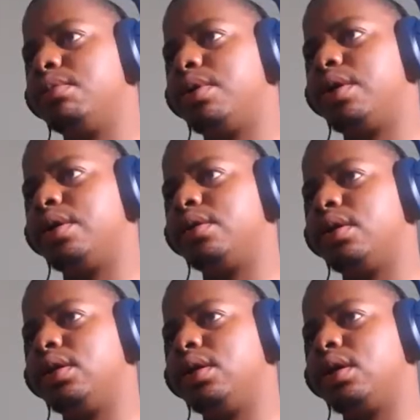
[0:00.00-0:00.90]
part,
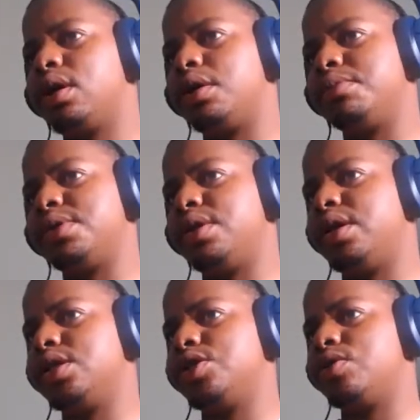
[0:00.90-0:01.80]
I think, comes
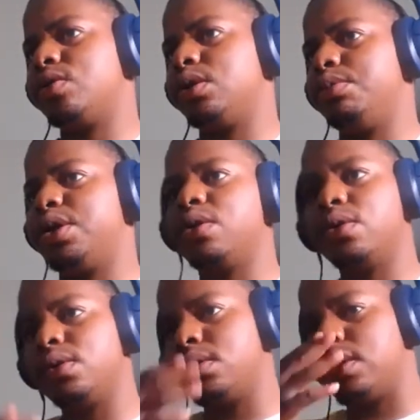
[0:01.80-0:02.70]
naturally
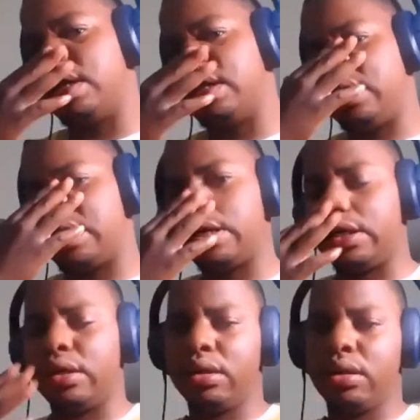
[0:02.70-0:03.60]
because I think
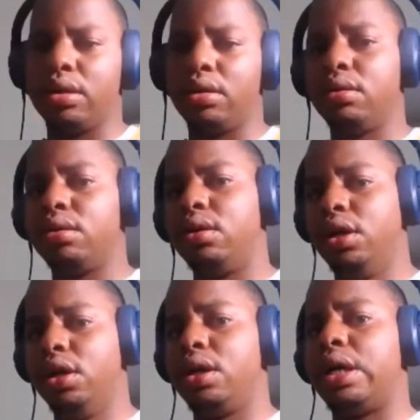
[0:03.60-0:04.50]
I
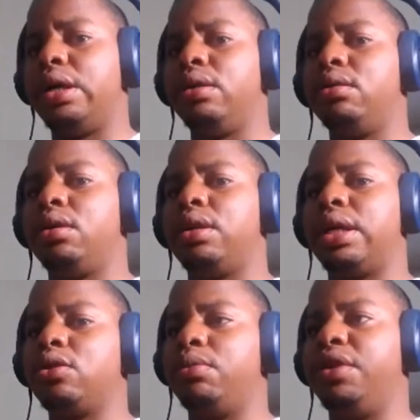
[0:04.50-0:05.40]

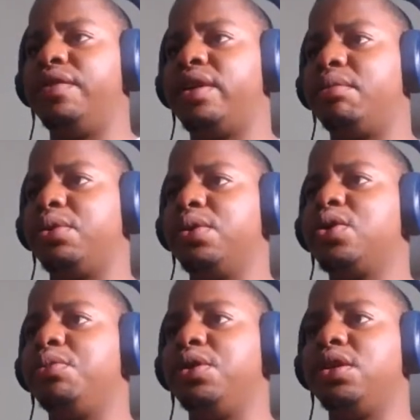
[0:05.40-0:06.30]
like to believe that I'm a good
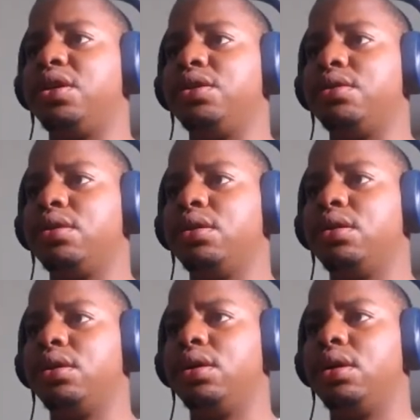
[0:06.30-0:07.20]
communicator.
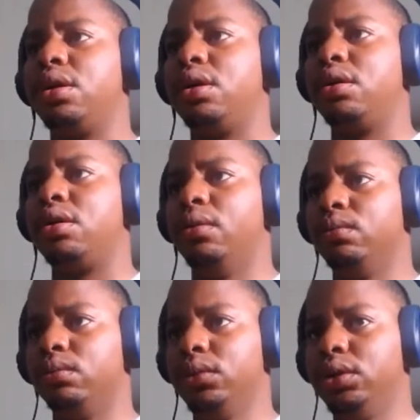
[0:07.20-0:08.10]

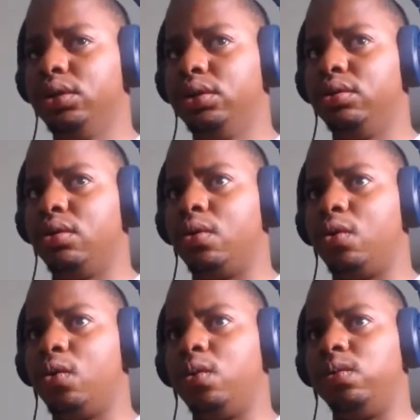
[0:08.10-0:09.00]

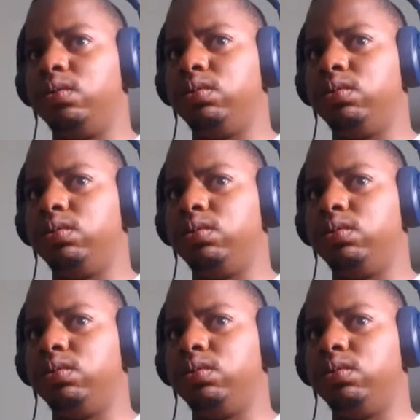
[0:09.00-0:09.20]
So